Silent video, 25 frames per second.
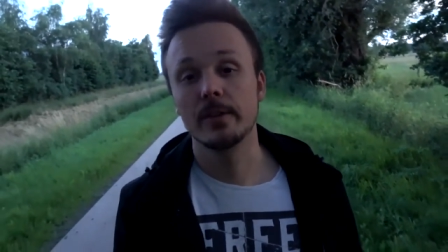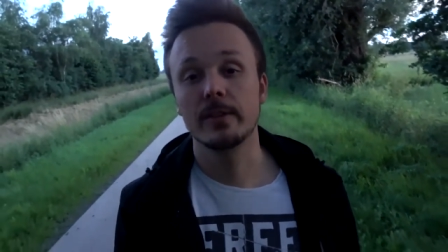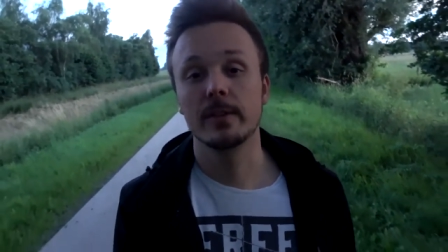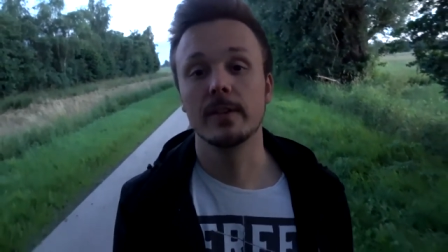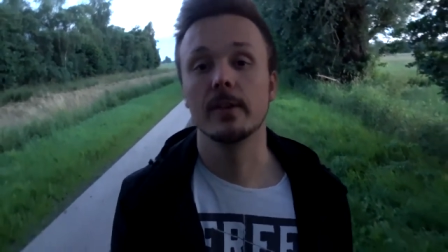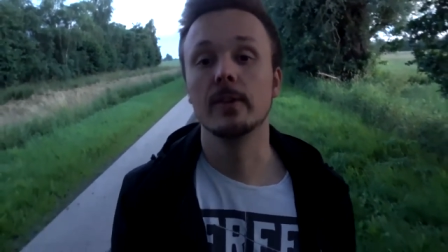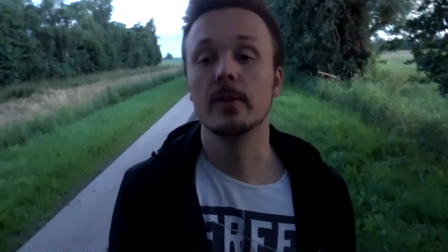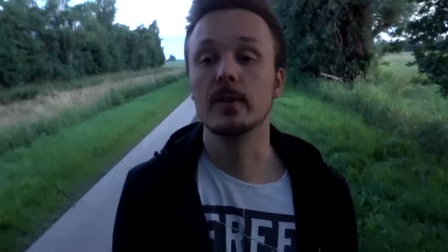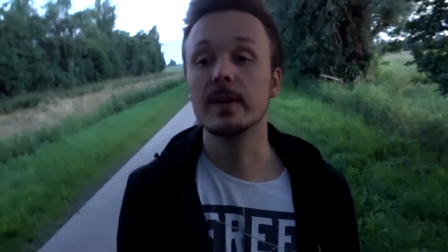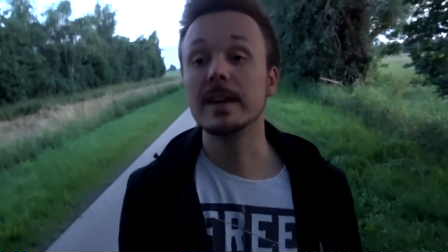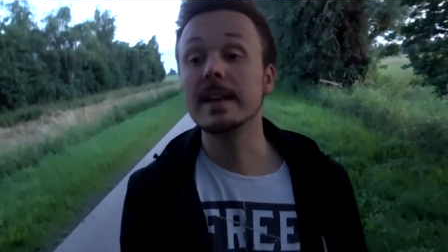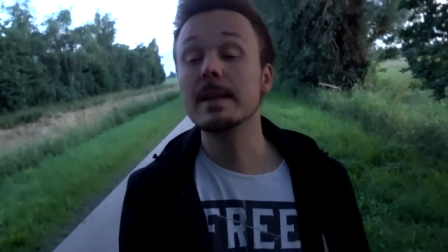
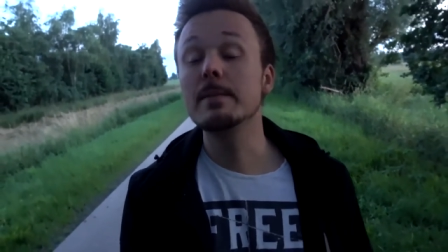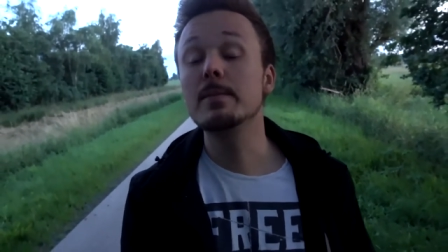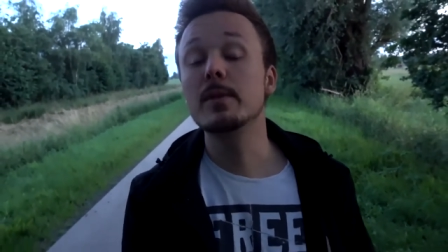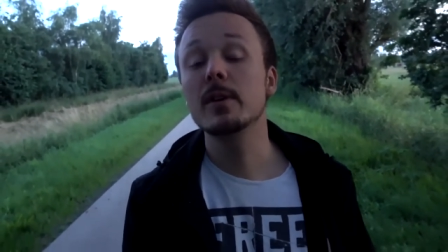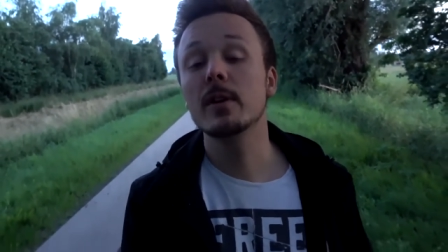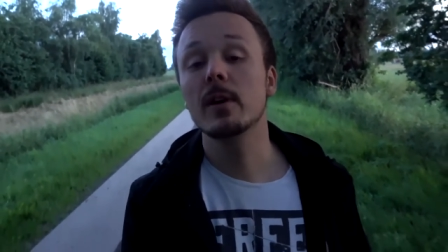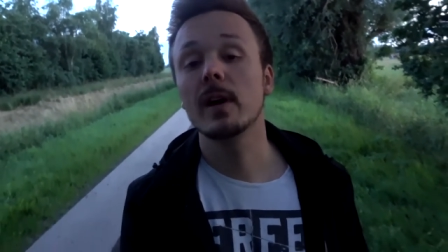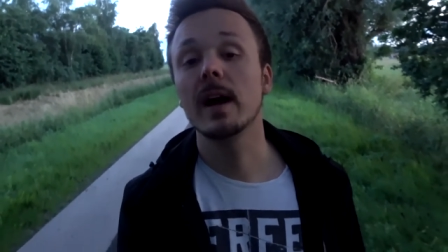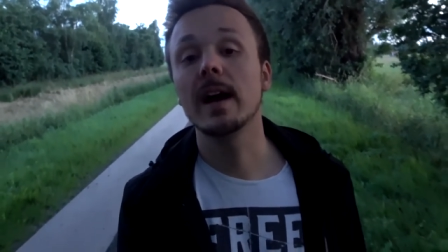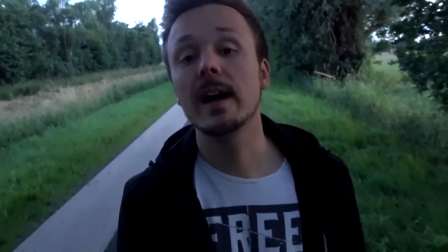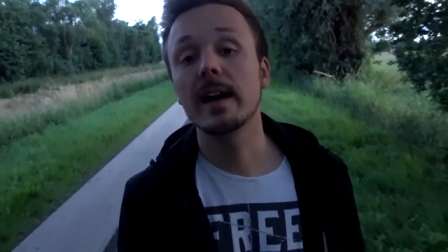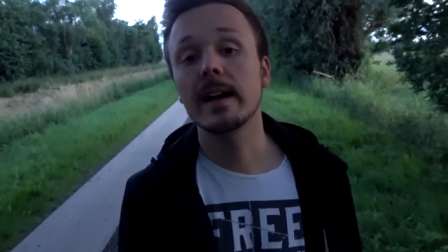So keep
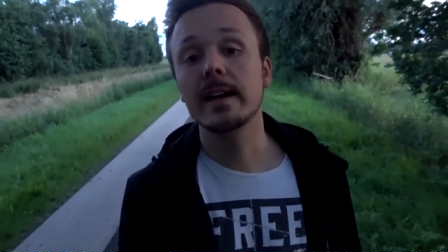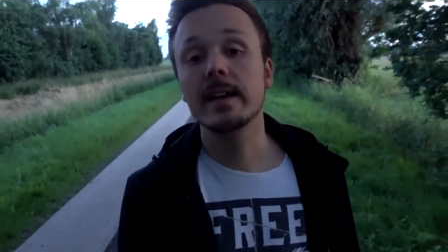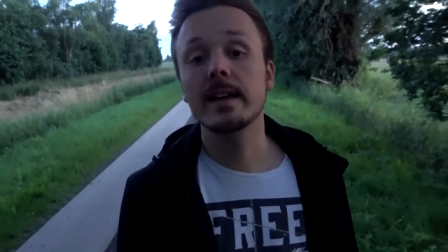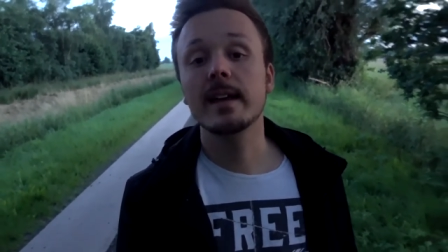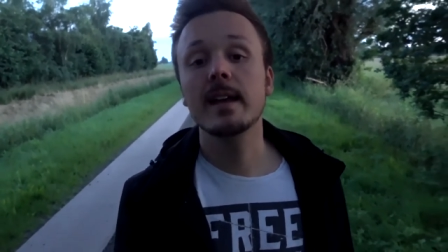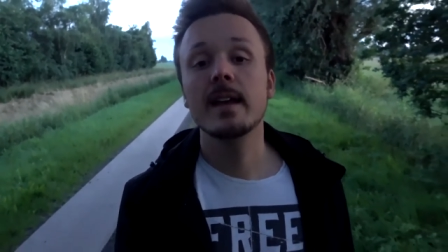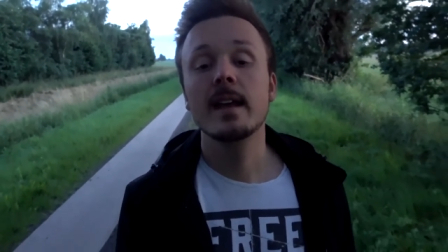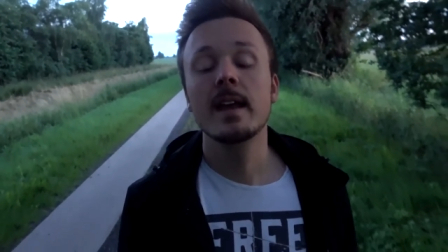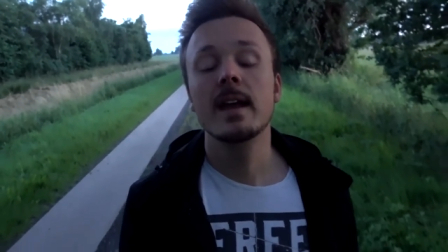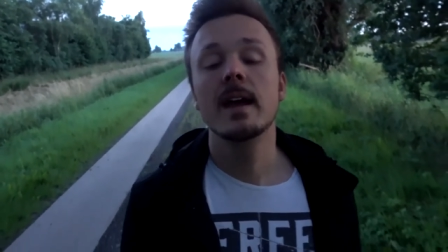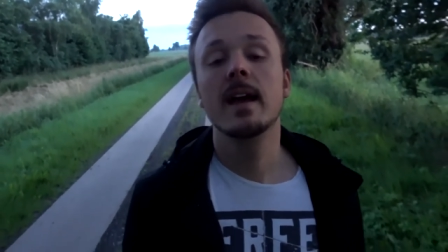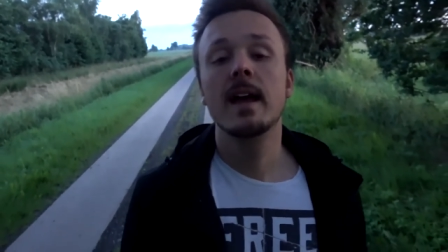your
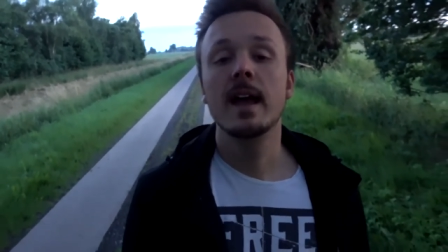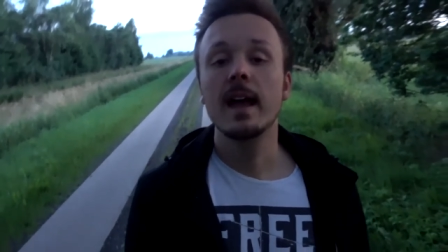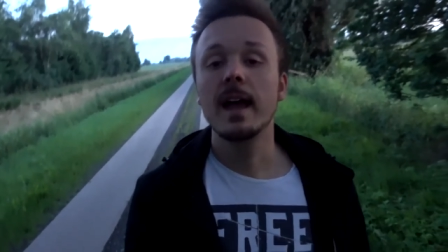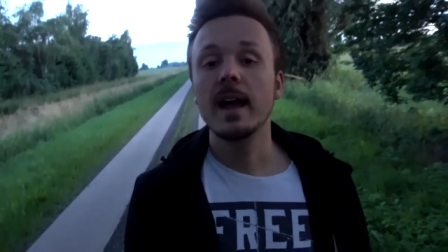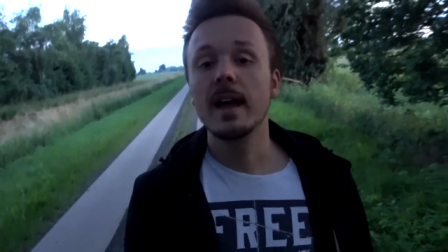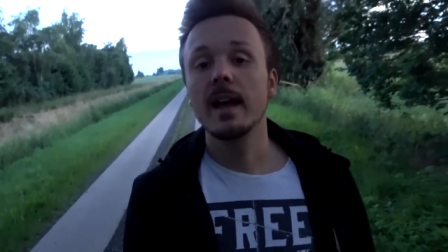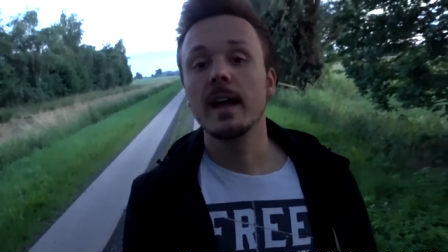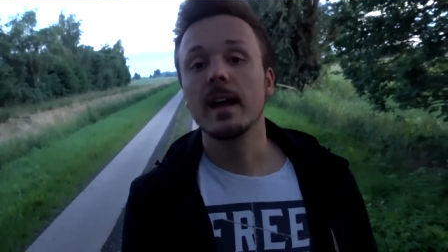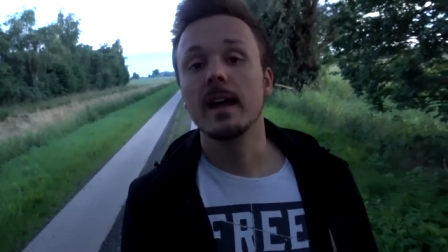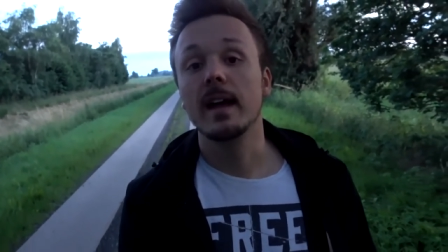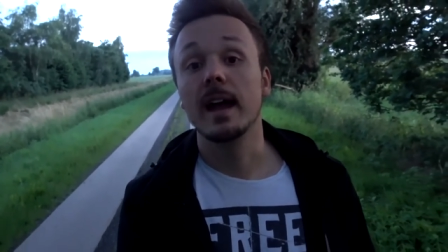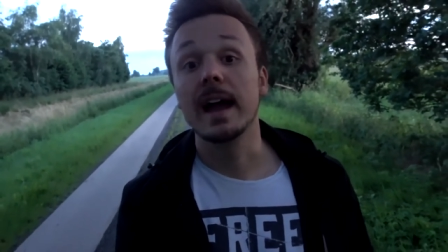
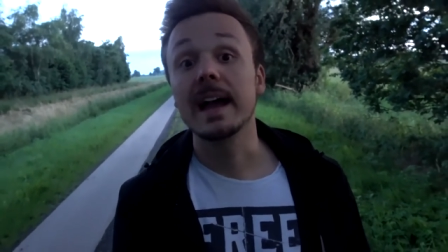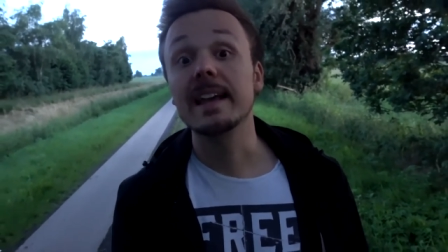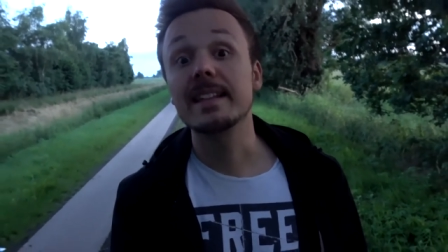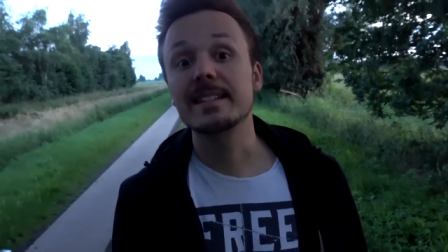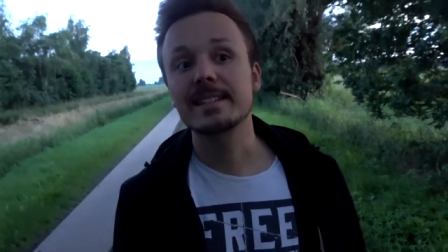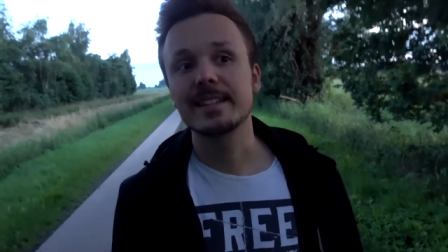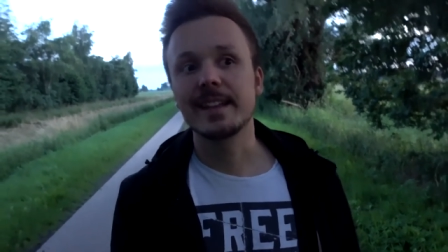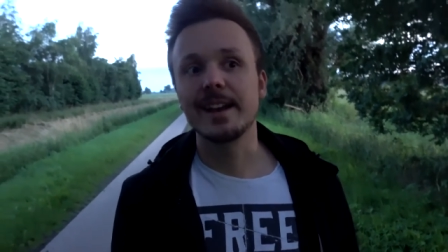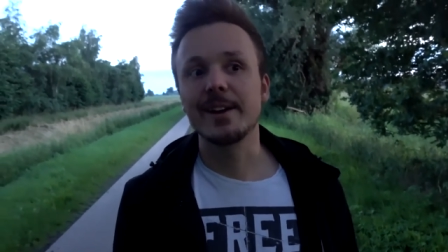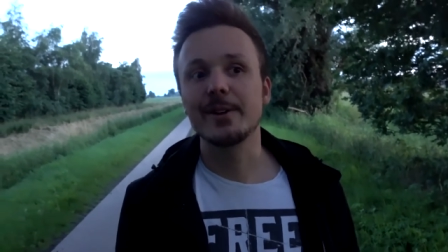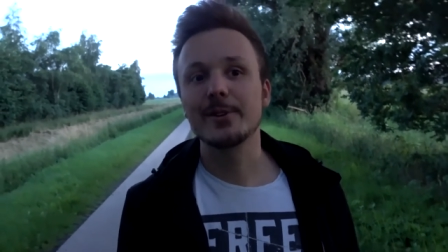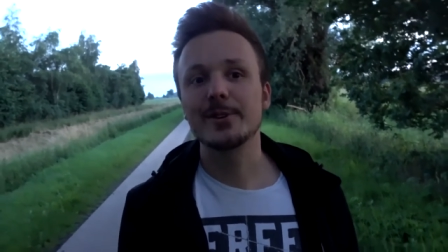
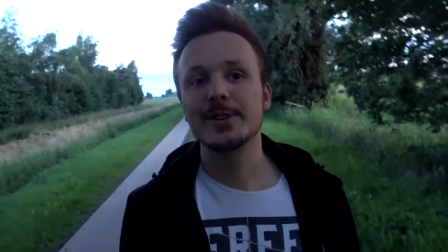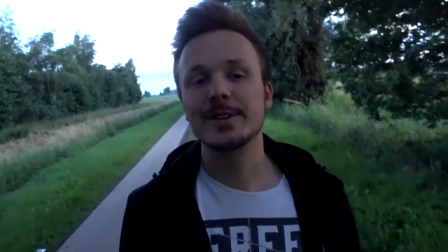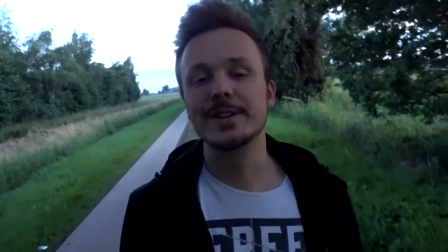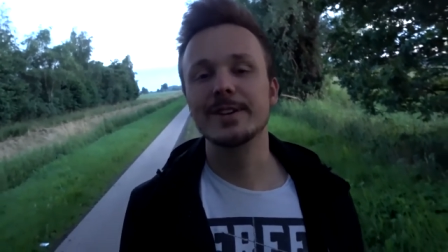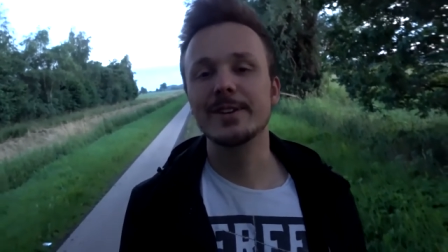eyes out,